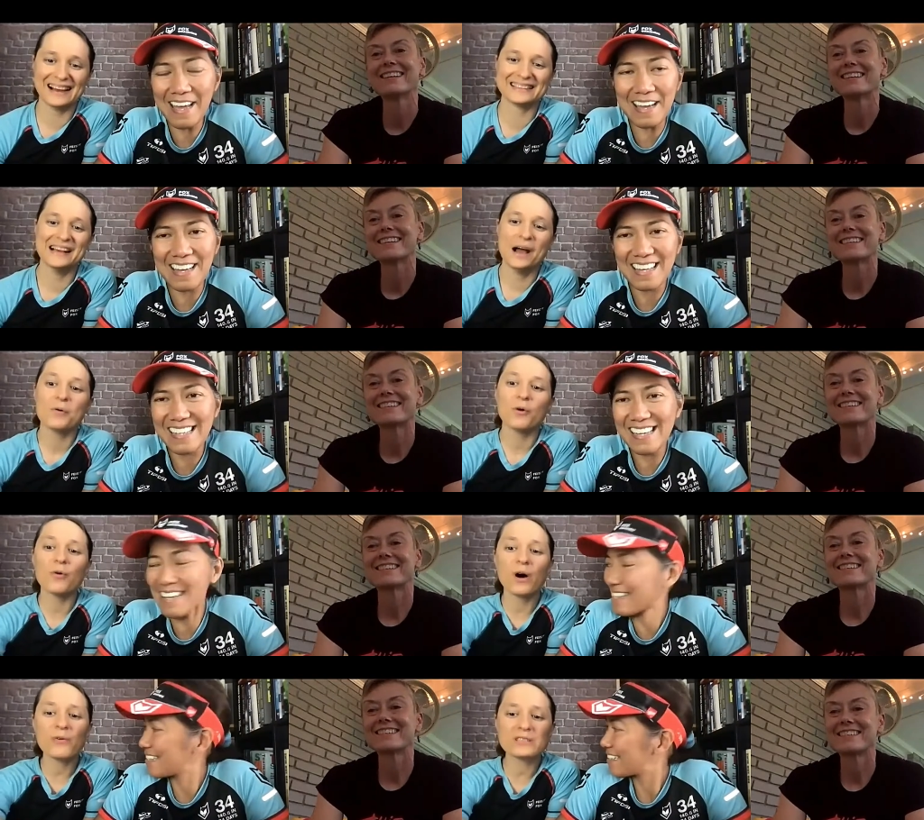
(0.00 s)
Speaker 1: yeah.
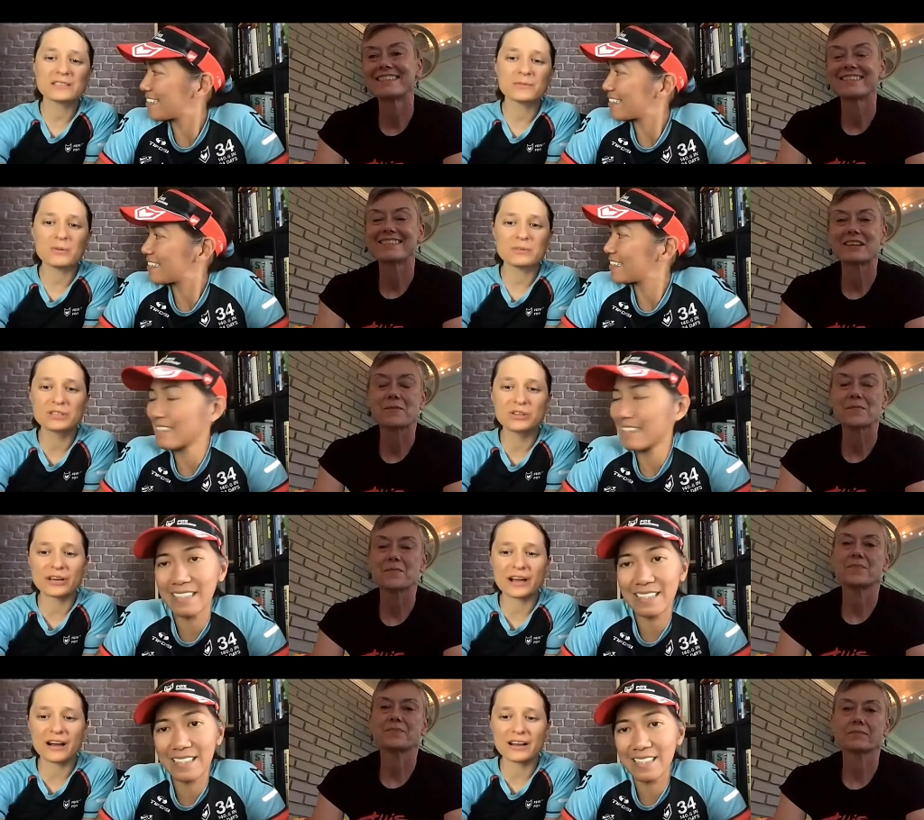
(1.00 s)
Well, what was what was
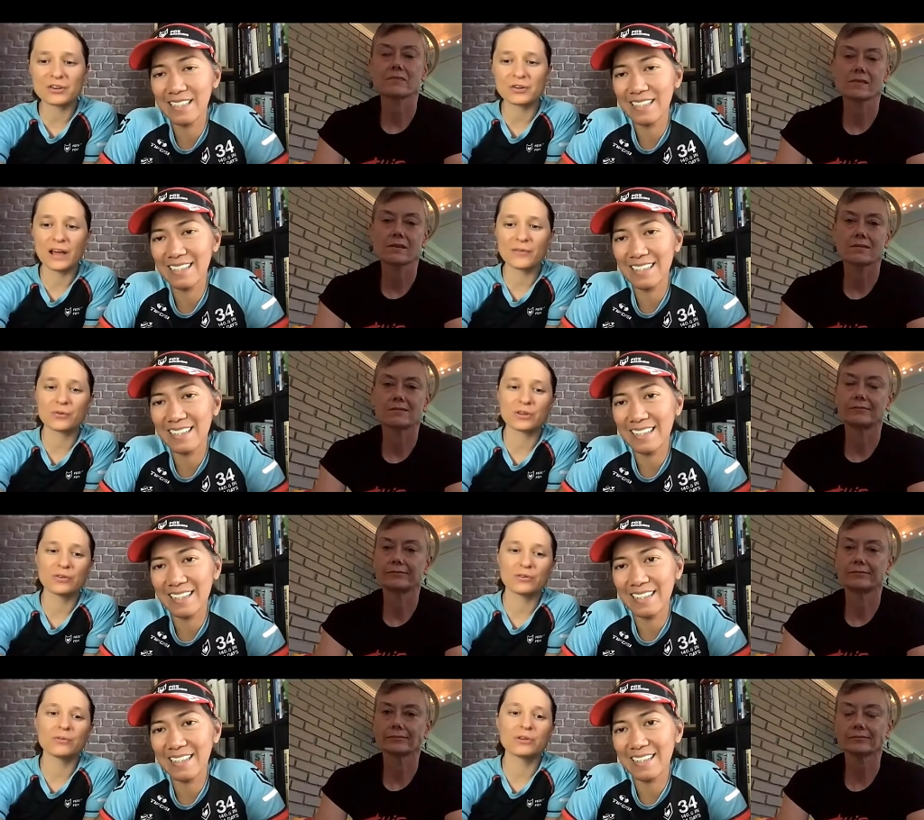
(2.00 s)
going on in your life when
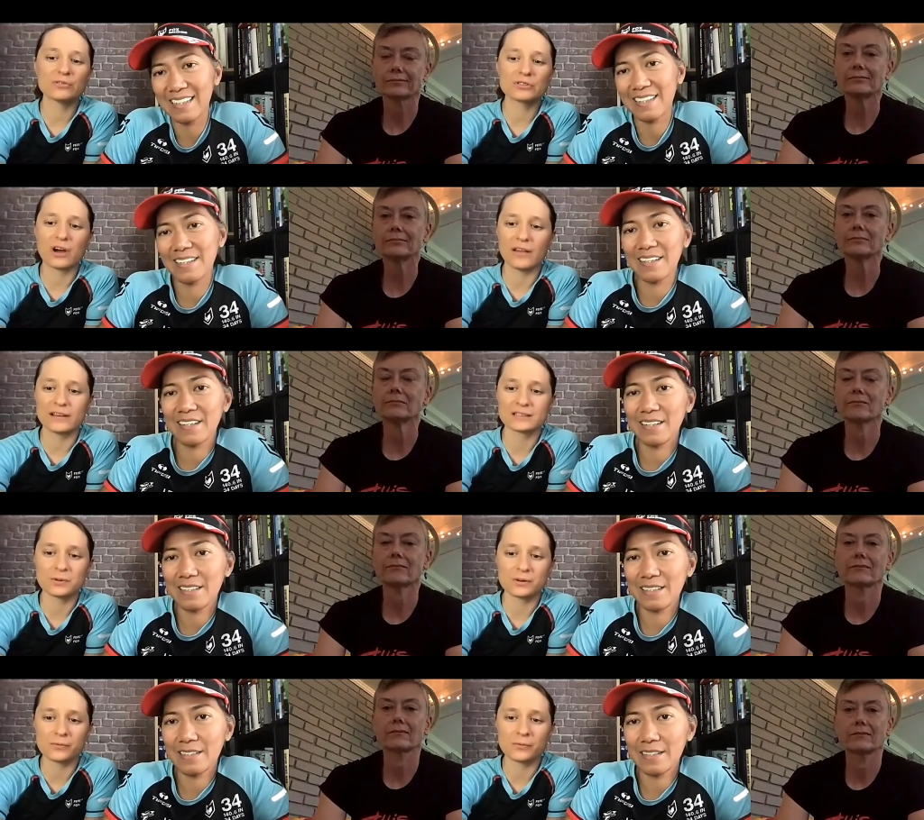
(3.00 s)
you when you saw this?
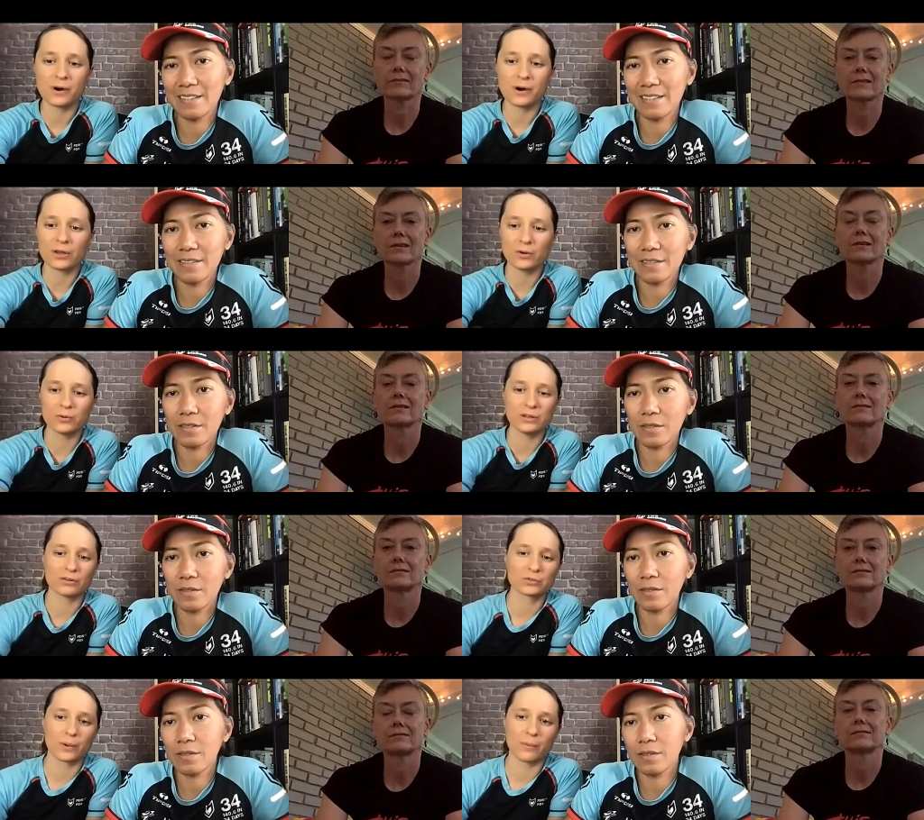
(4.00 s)
What, where were you with
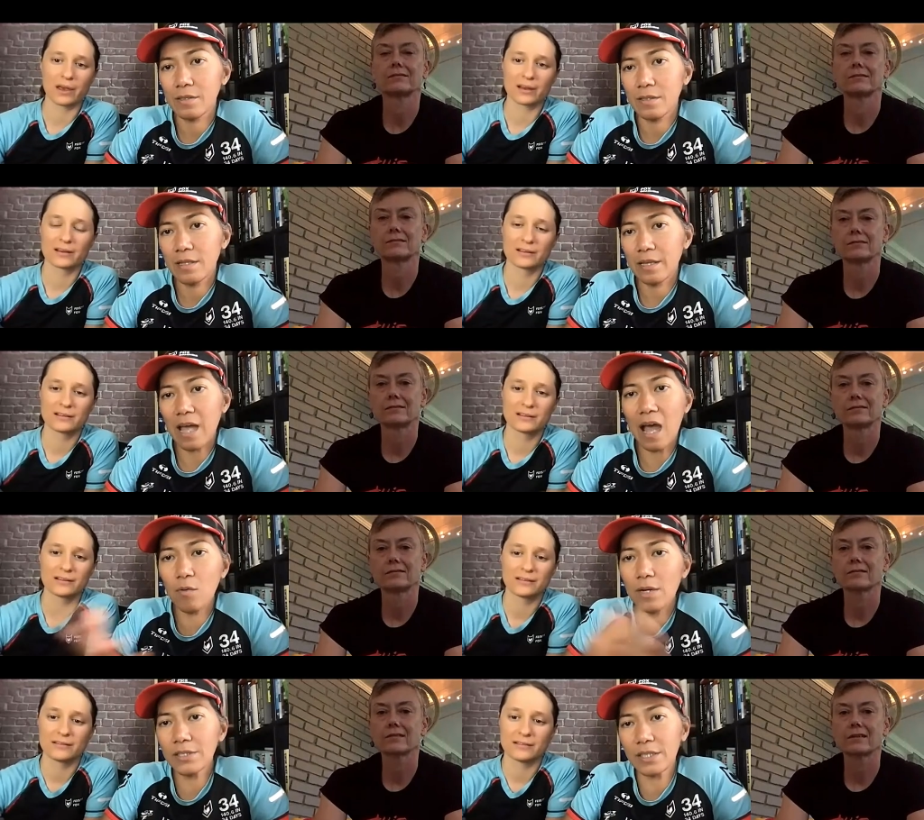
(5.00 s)
your swimming? Like,
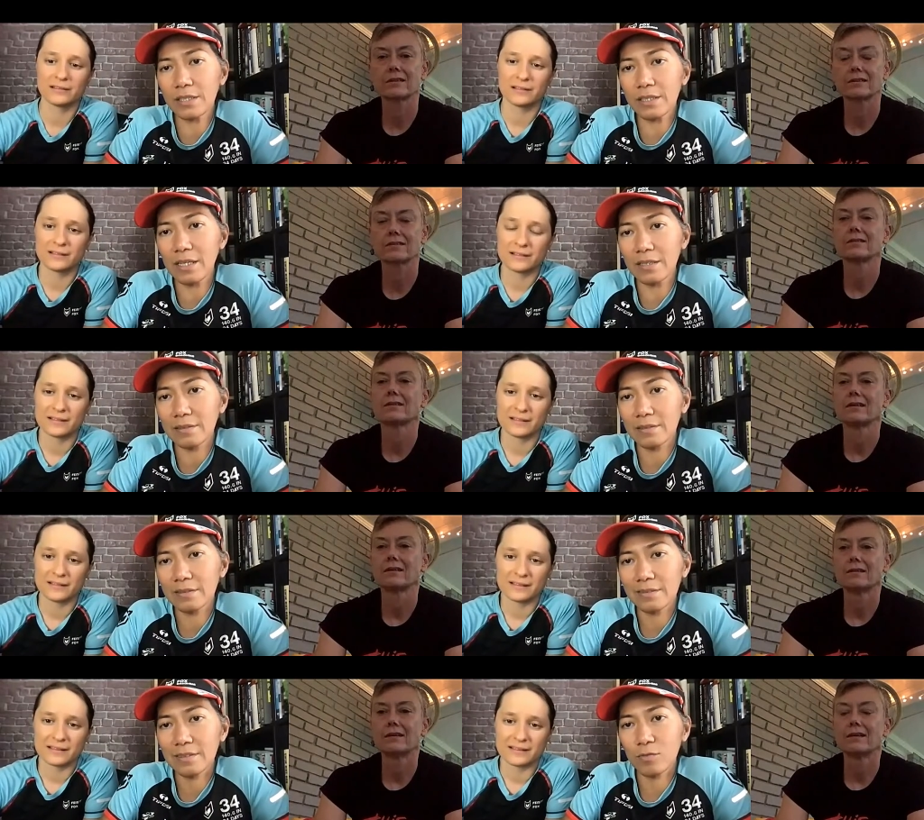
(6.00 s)
how
Speaker 2: was it then?
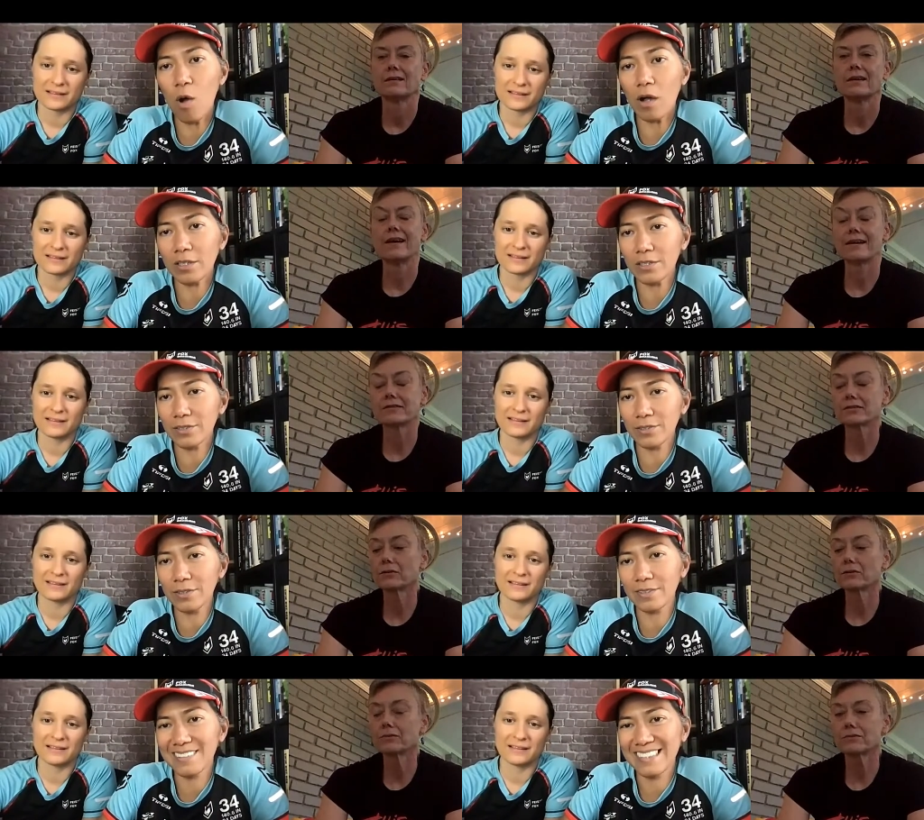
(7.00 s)
Well, yeah.
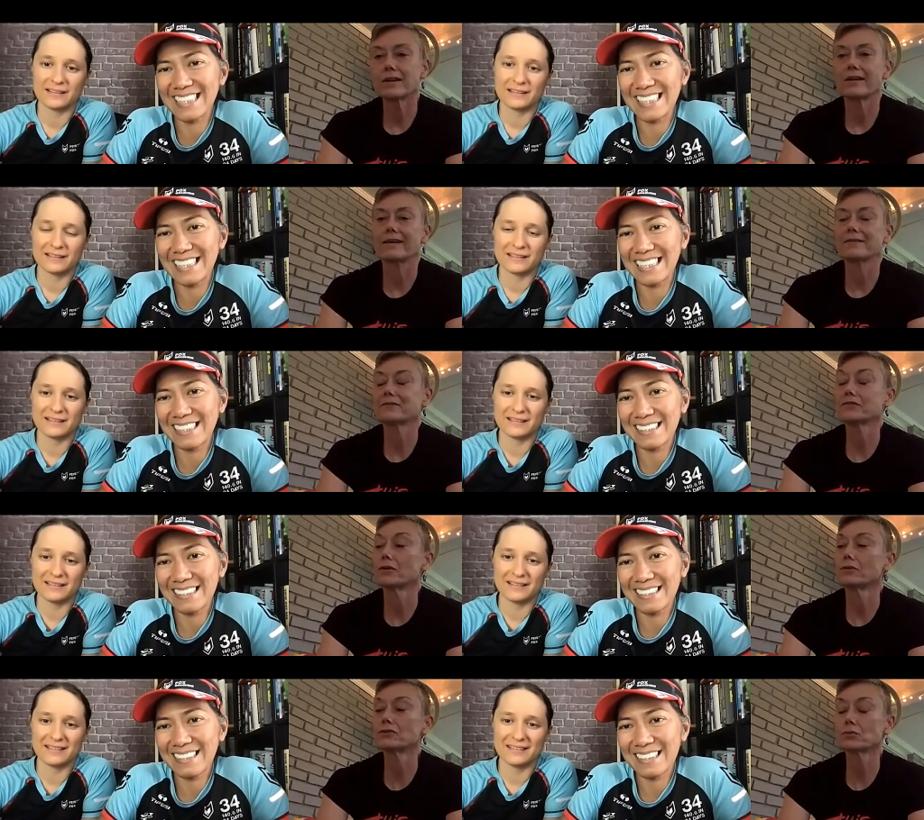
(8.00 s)
So yeah.
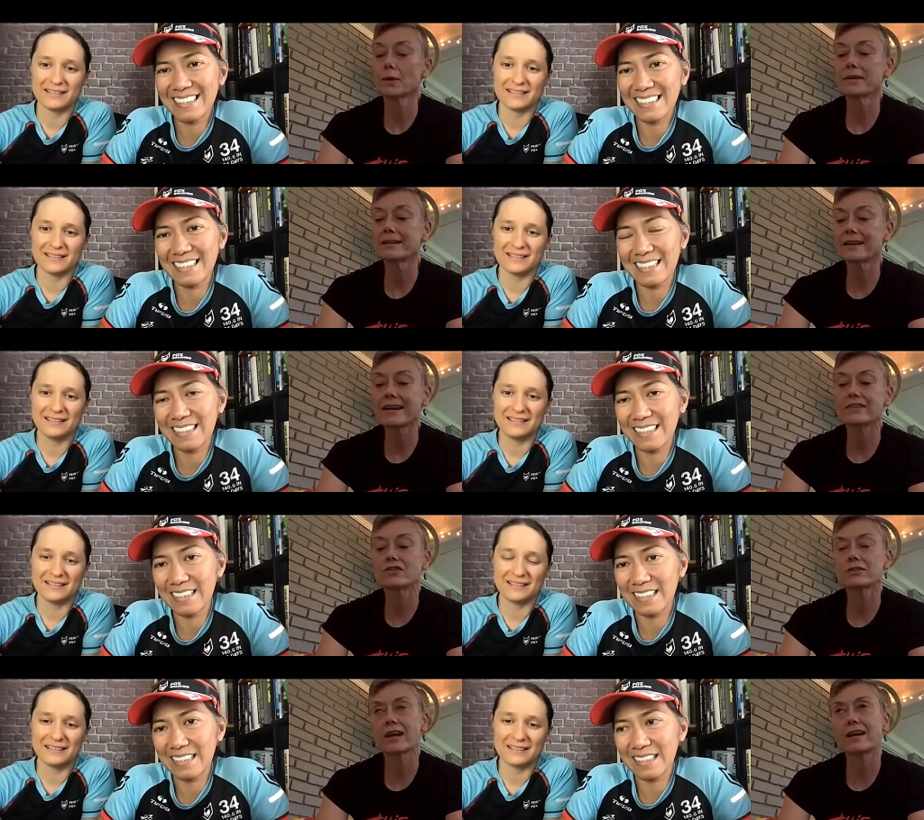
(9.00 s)
So swimming, I had
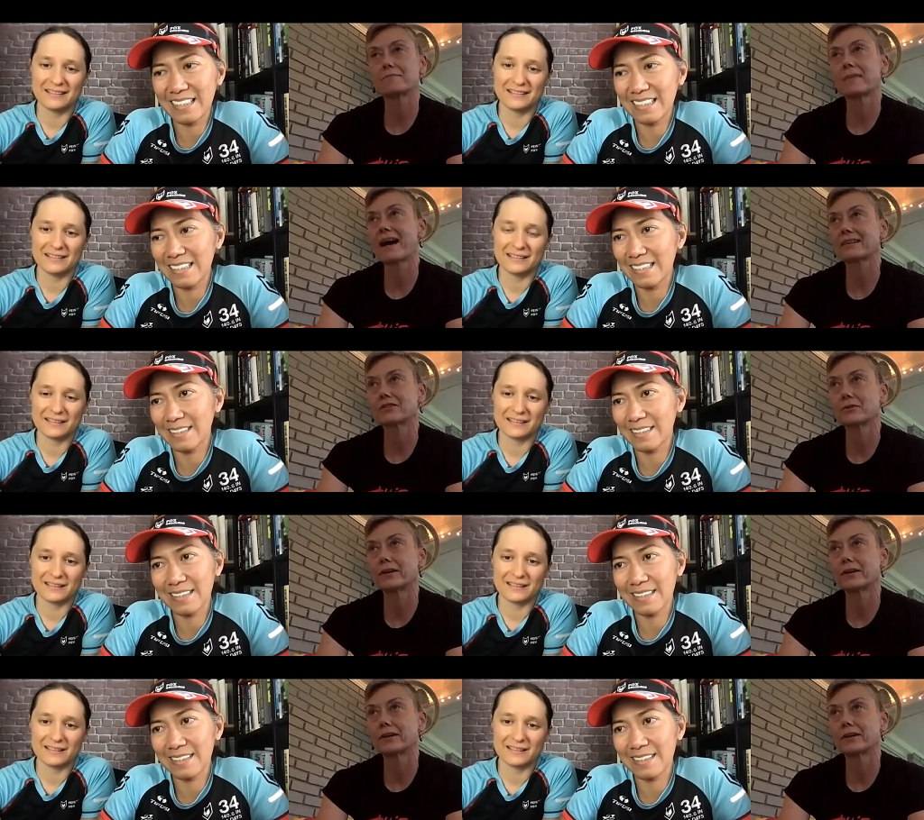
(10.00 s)
just gotten back to